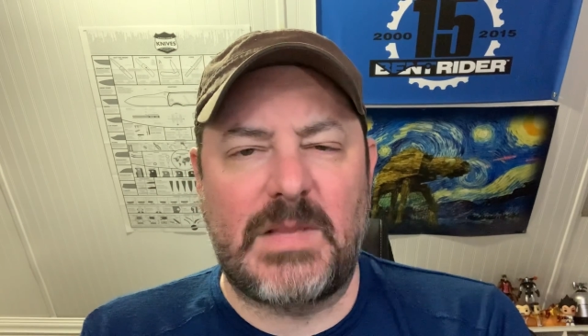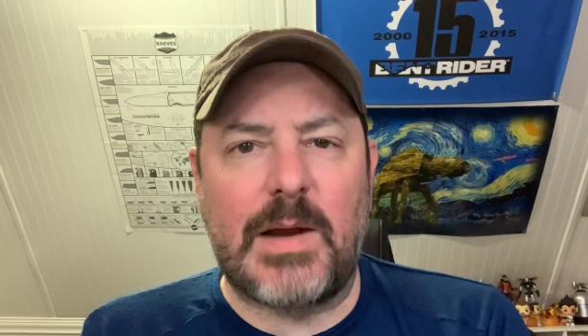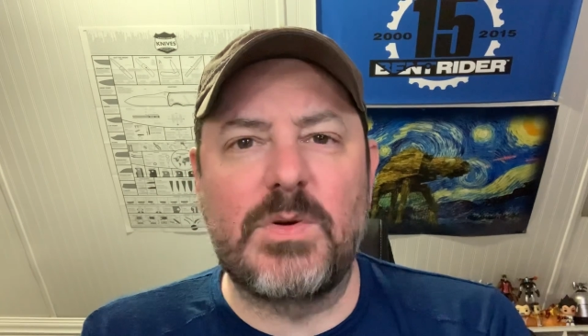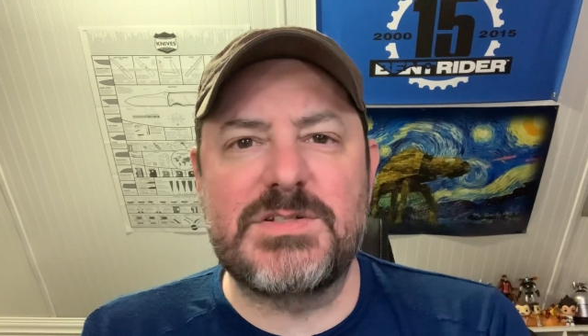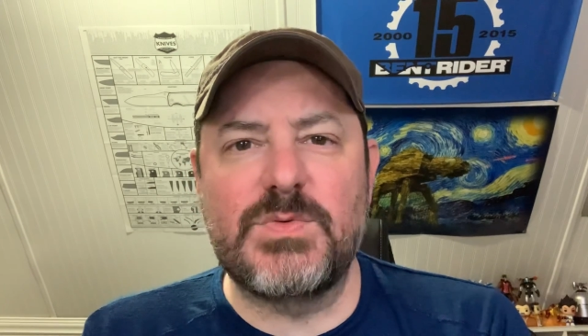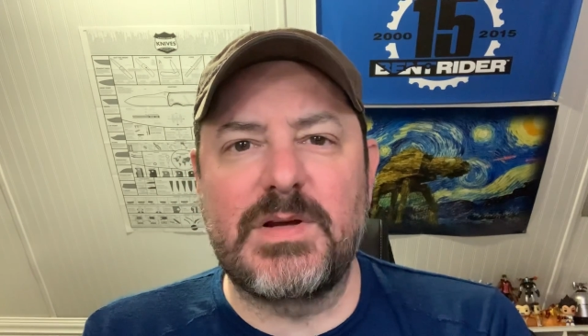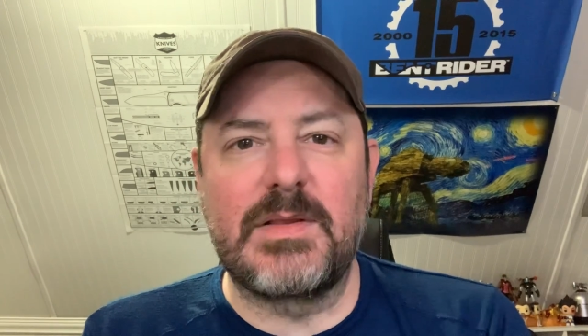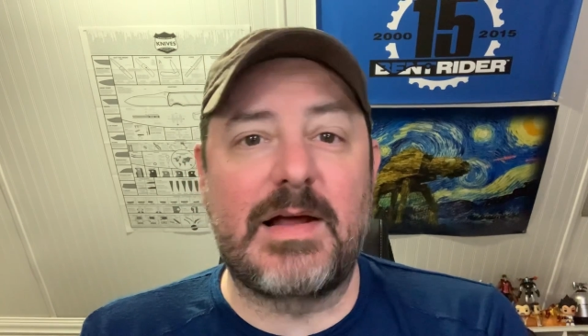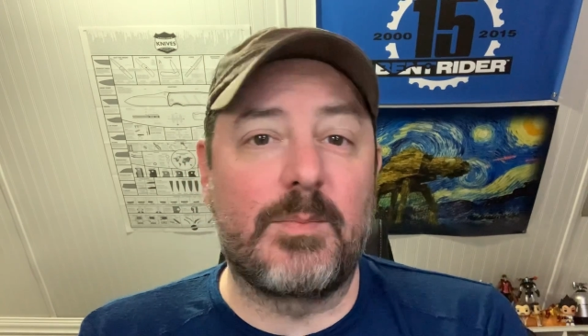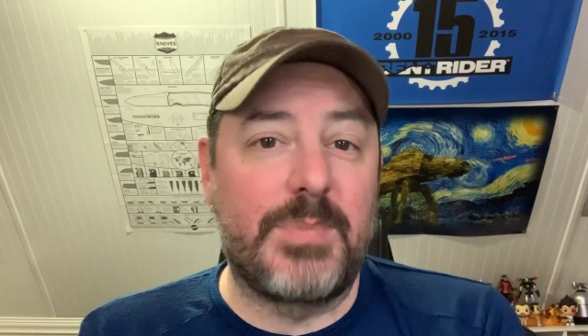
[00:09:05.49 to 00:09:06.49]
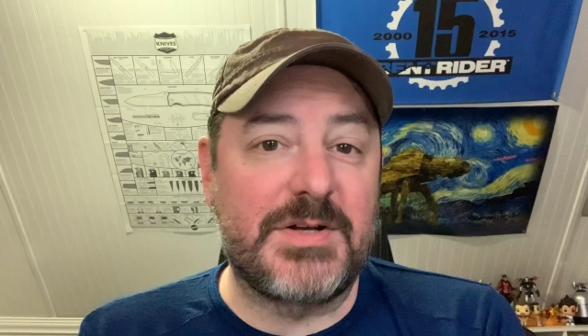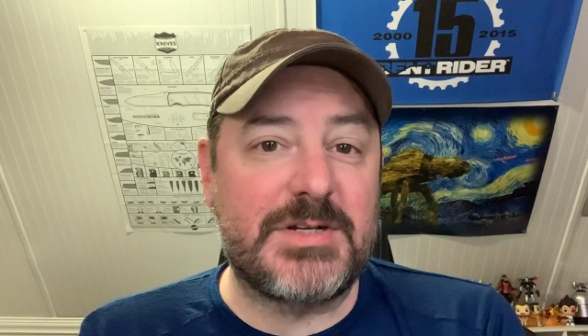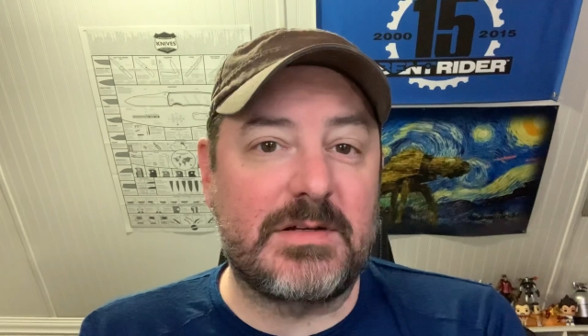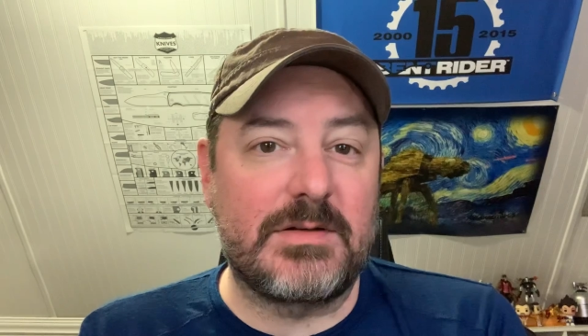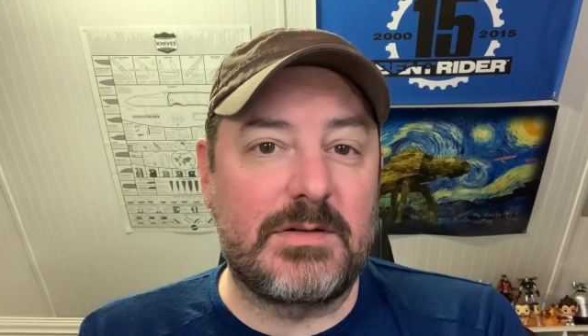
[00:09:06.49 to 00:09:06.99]
I was doing a lot of
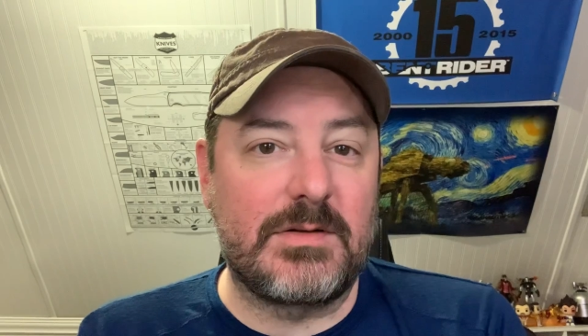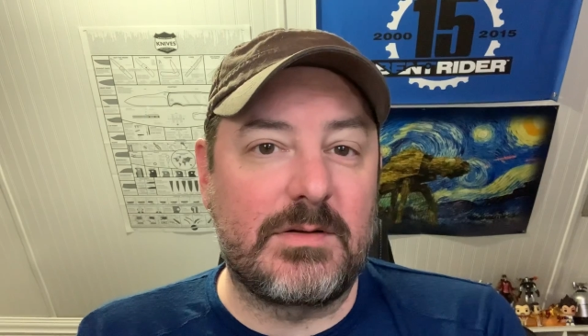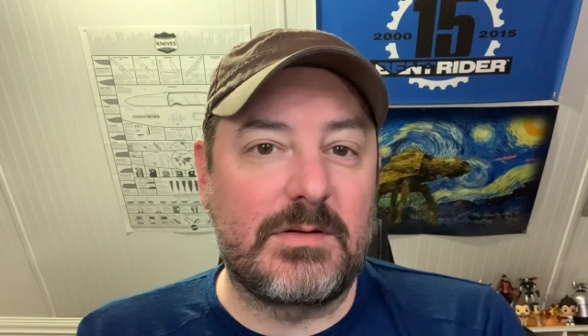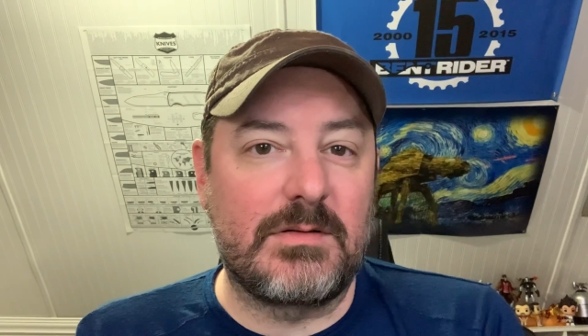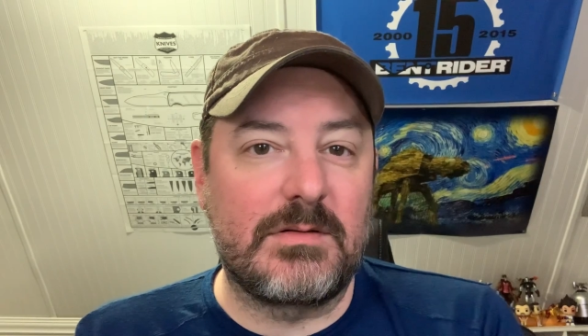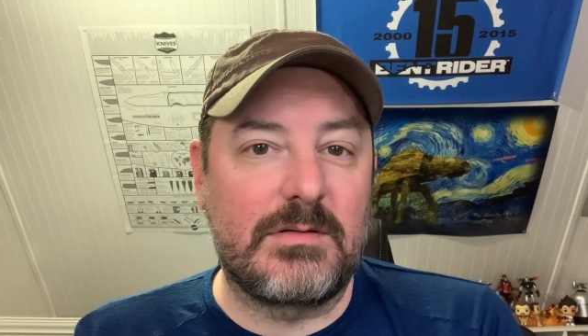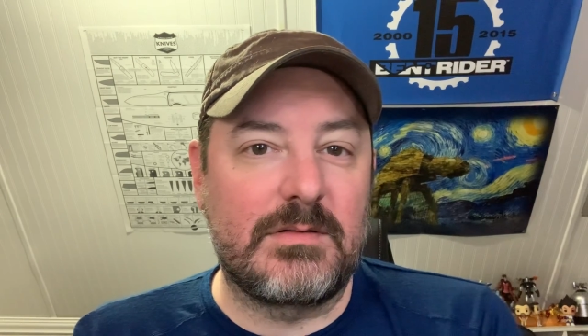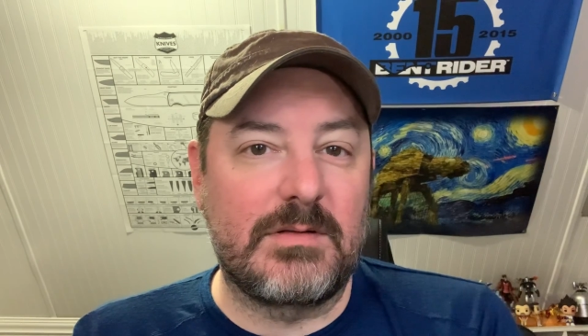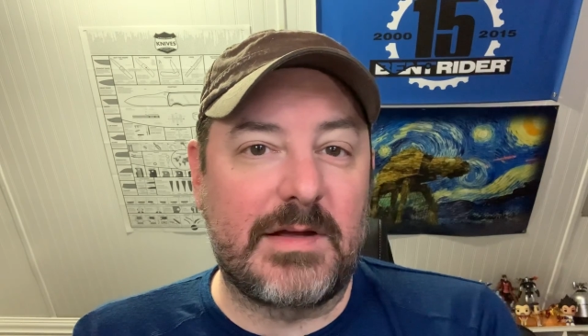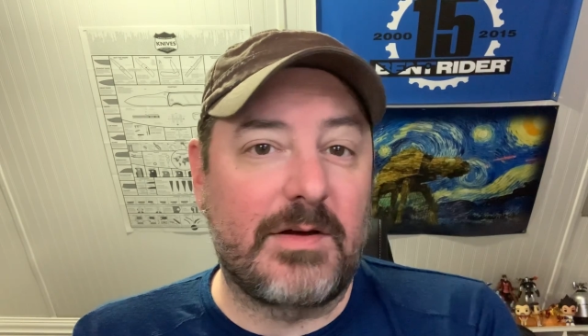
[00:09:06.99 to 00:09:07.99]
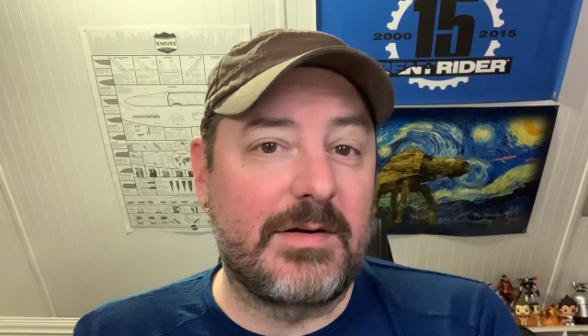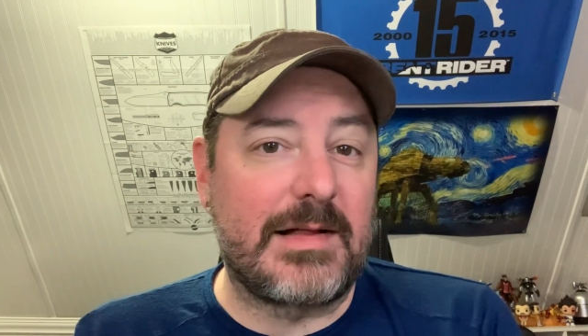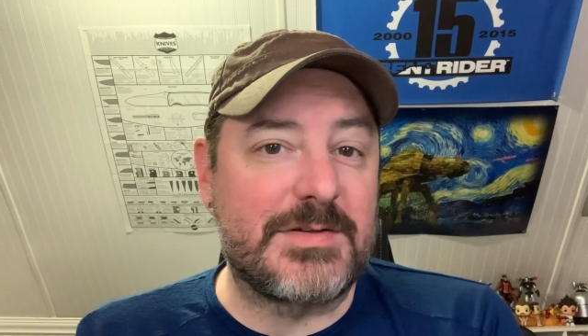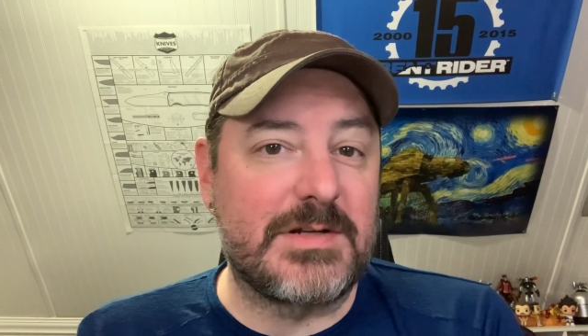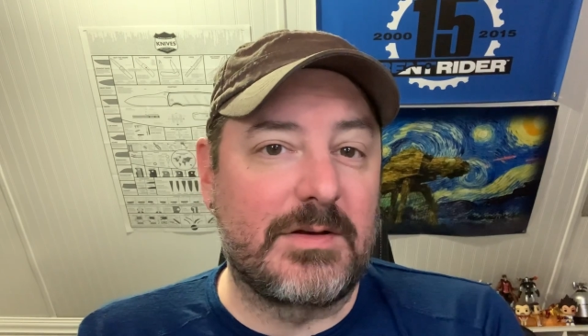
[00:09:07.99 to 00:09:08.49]
budget, like
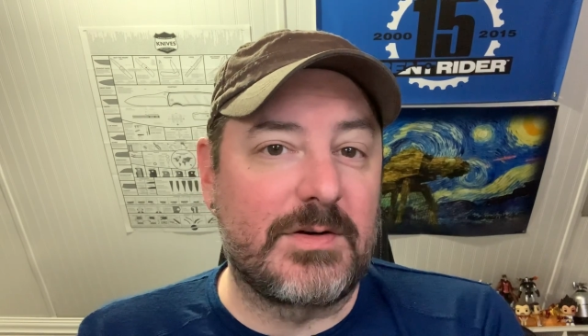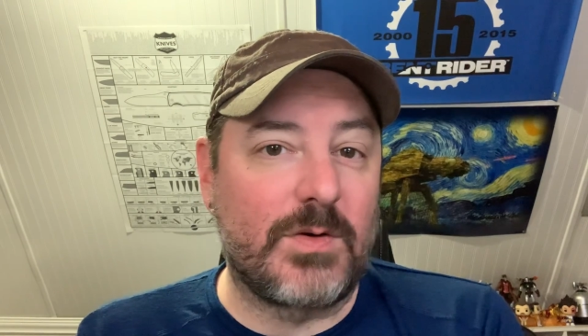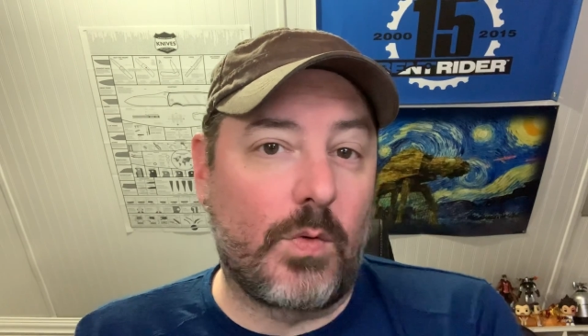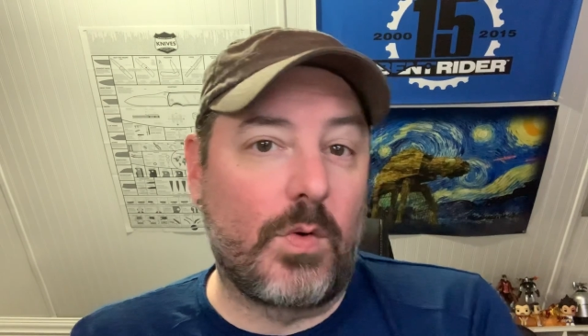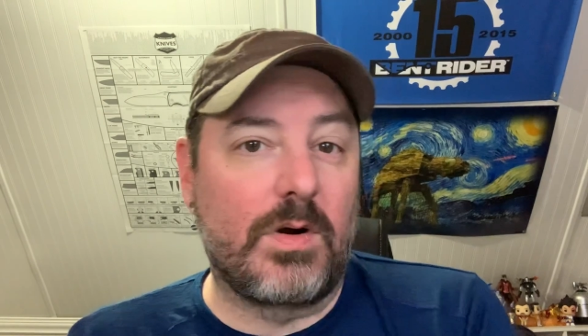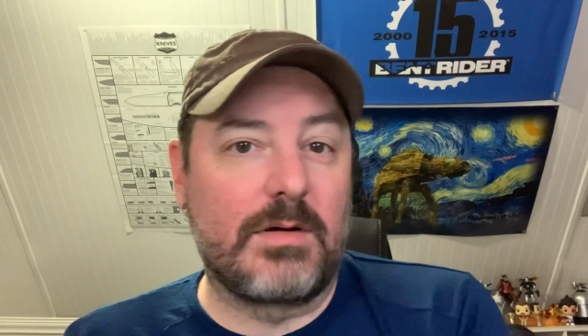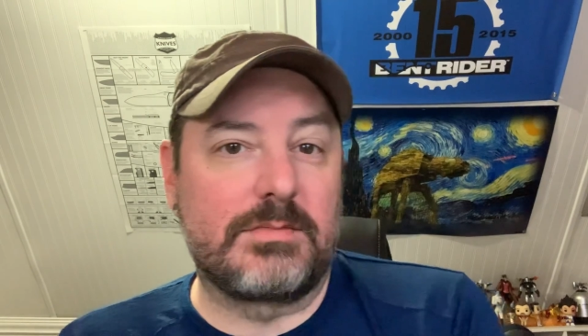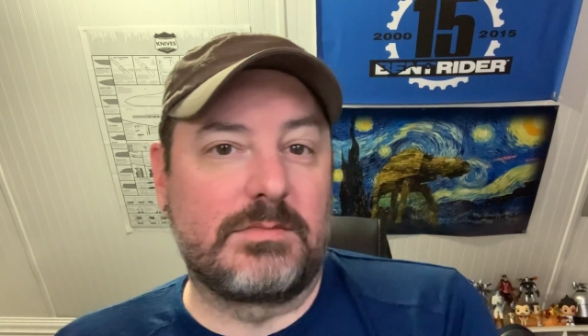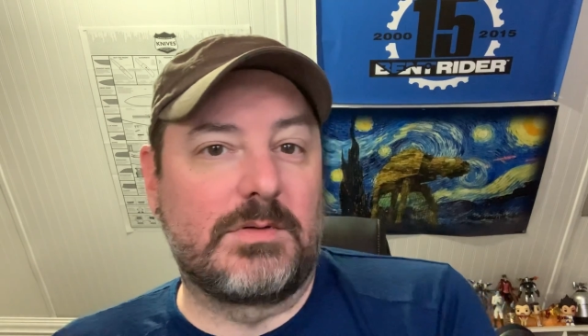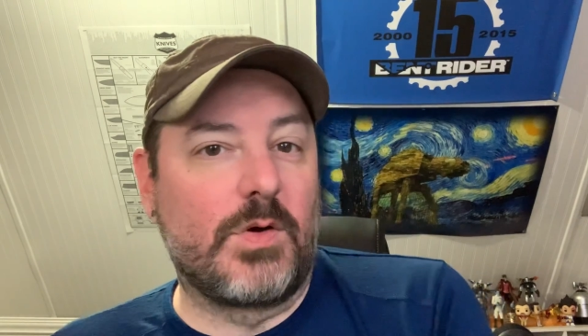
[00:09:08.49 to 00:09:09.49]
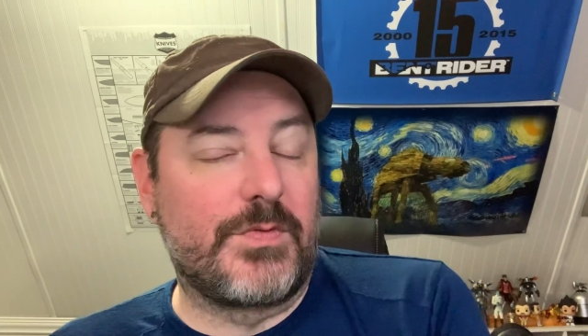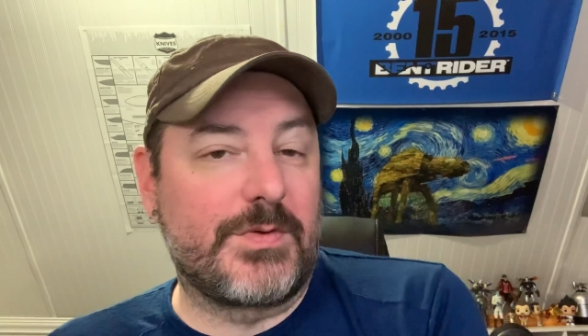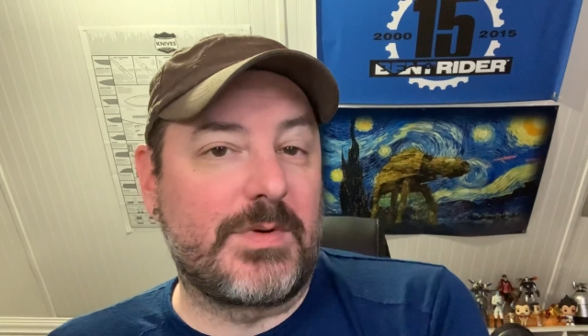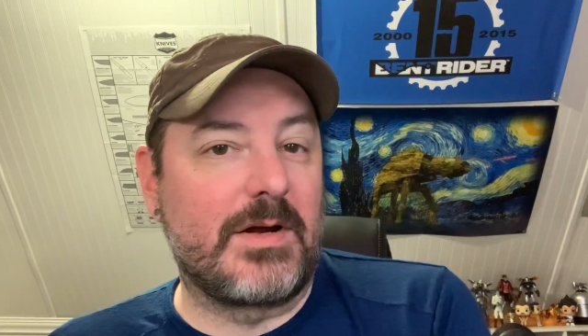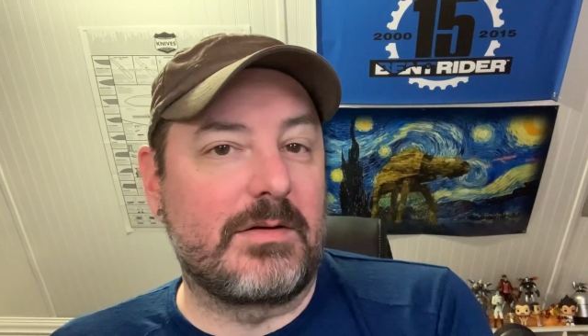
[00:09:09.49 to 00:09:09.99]
$100 and under, or over
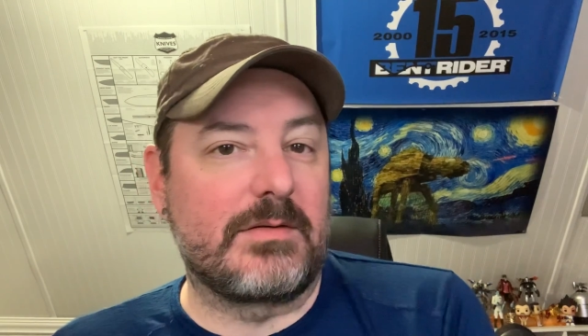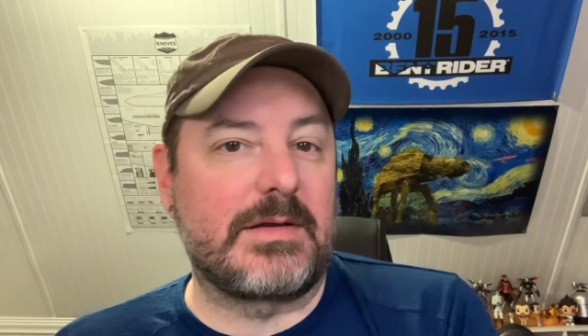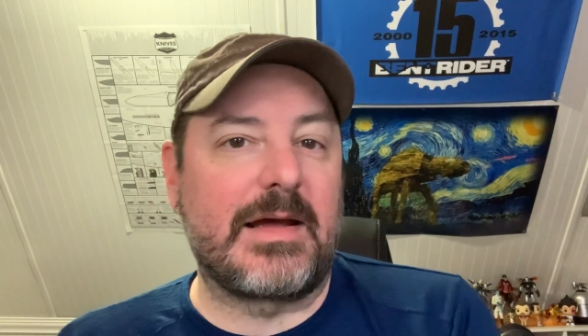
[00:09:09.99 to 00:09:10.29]
300.